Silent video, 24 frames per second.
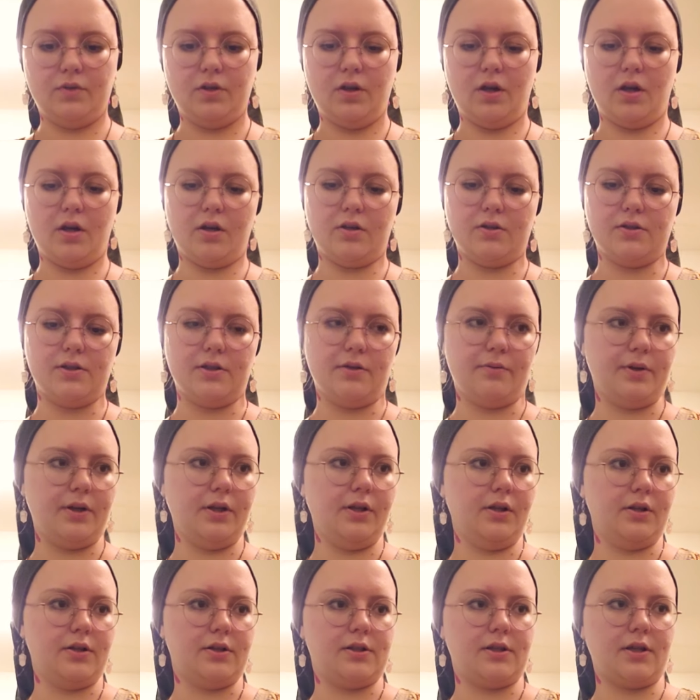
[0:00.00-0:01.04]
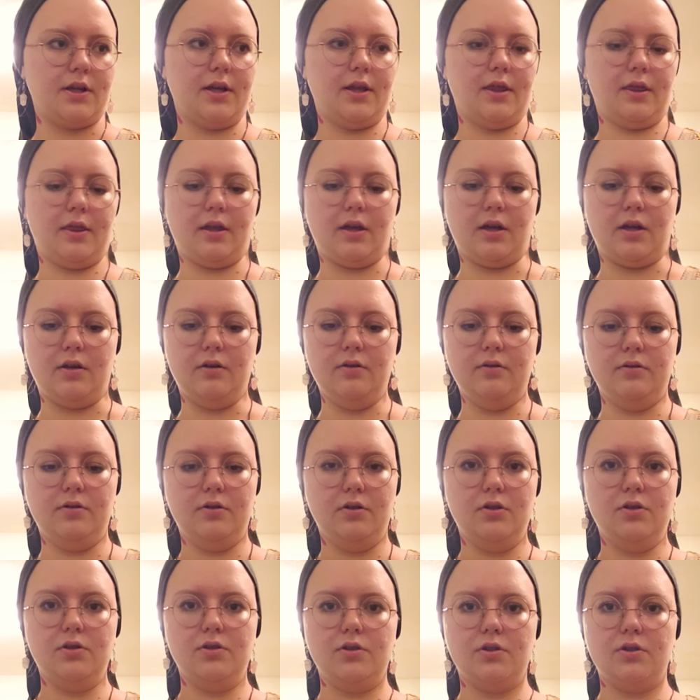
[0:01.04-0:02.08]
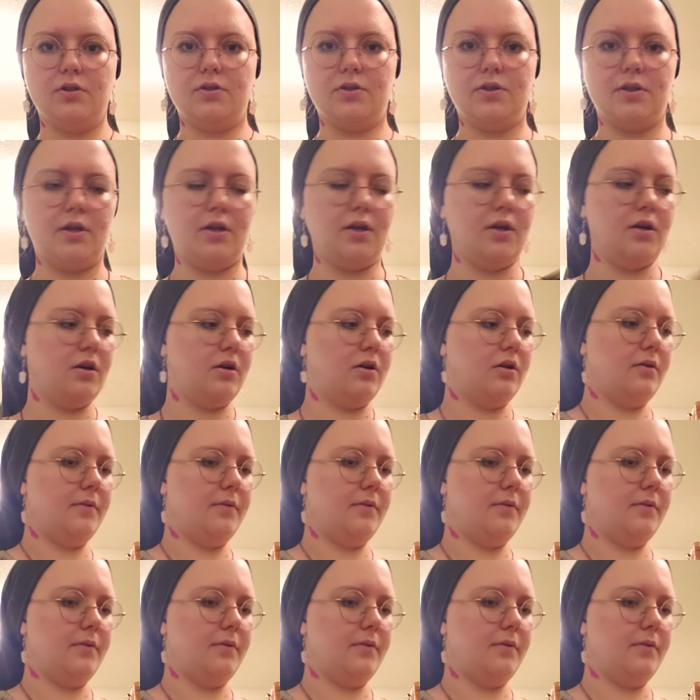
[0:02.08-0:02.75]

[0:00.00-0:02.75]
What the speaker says: And I'll see what it looks like then. So you see